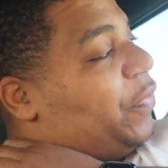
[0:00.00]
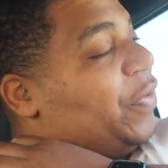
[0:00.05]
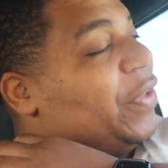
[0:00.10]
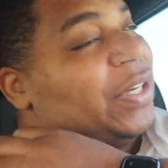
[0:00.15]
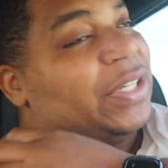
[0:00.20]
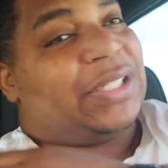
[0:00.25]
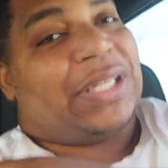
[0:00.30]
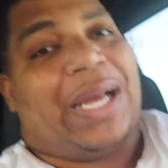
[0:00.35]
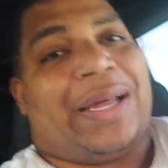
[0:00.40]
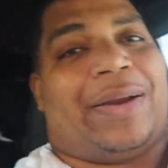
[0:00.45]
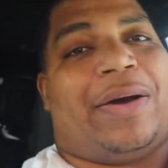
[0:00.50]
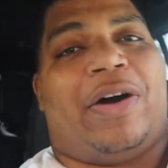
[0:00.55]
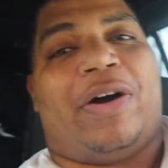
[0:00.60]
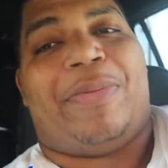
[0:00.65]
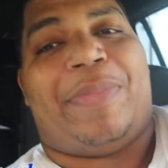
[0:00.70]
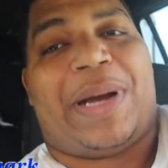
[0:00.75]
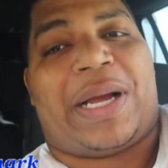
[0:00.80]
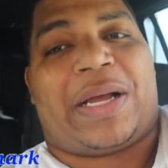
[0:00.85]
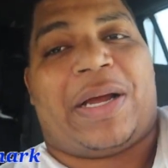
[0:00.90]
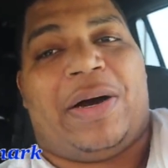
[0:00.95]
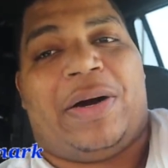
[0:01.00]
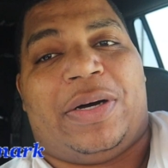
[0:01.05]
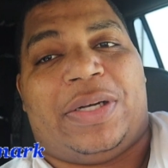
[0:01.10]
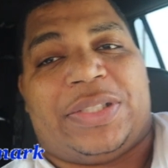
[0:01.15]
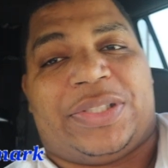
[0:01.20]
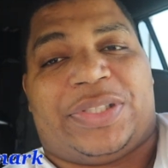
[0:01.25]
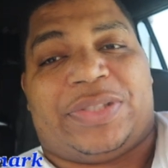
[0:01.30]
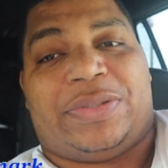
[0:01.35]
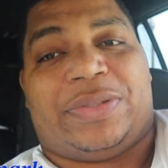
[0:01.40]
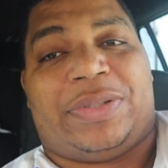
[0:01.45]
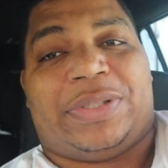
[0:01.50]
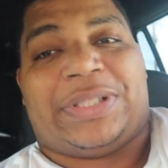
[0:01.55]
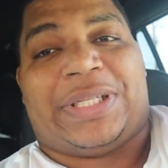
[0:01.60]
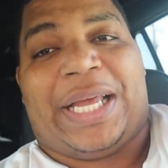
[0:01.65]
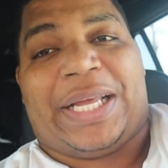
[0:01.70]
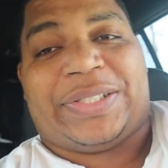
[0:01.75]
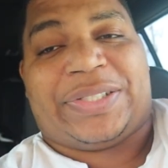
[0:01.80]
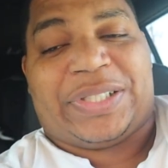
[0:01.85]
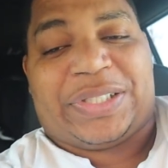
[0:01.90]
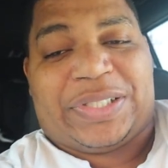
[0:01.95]
finished out of all my cars, so
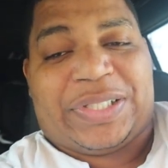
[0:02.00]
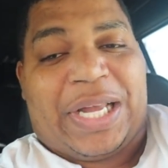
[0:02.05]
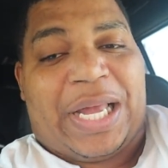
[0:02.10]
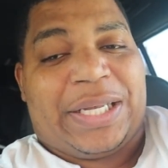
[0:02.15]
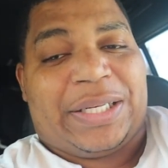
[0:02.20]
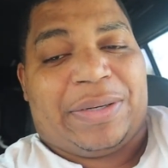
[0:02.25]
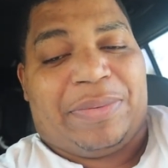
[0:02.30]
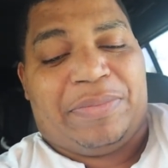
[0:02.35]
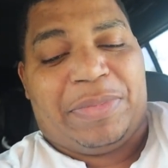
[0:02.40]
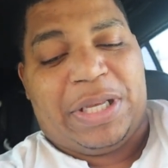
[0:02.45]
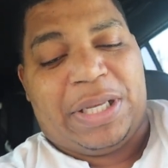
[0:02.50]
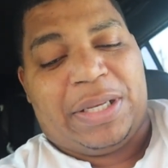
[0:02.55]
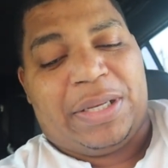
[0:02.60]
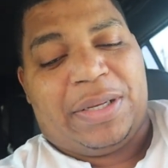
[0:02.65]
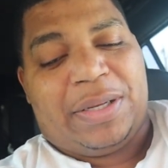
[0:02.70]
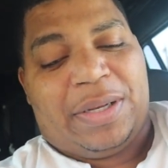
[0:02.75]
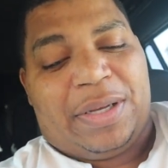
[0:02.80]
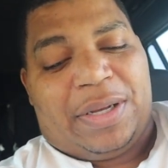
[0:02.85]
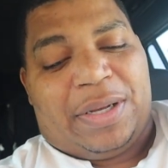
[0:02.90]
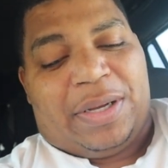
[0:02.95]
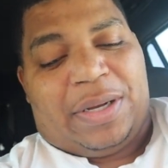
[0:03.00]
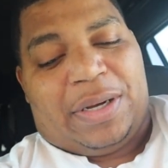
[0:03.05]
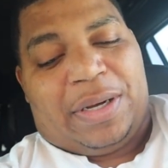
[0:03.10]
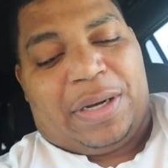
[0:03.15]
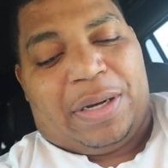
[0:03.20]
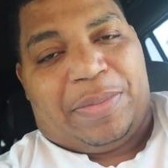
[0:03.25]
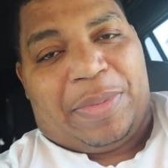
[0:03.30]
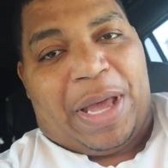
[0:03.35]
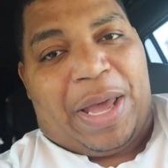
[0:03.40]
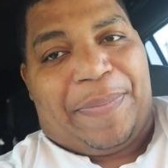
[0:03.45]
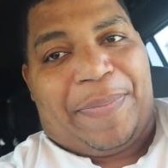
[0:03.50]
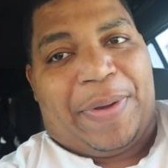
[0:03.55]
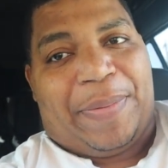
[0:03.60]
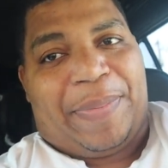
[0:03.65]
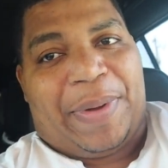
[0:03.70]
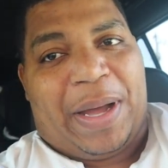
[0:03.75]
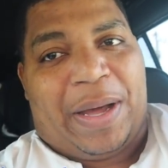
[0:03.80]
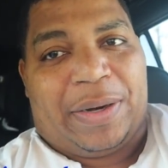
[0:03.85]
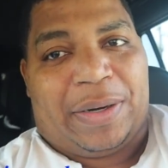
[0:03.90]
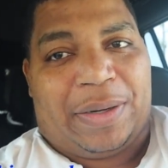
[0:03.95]
that's exciting to me. I'm happy
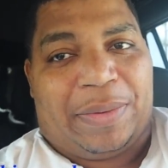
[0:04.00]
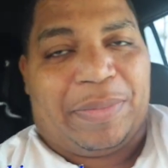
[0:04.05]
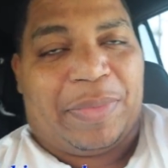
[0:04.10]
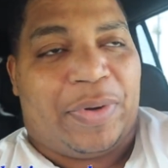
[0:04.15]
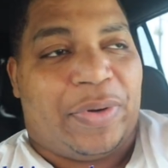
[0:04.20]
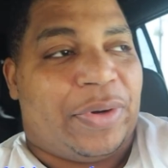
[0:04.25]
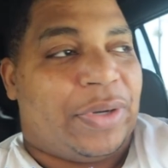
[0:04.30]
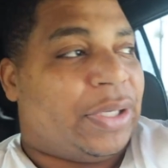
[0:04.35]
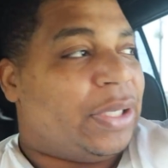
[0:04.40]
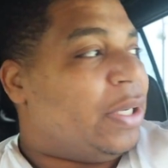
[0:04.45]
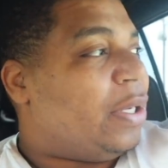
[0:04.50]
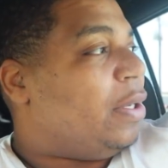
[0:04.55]
about it. I'm on.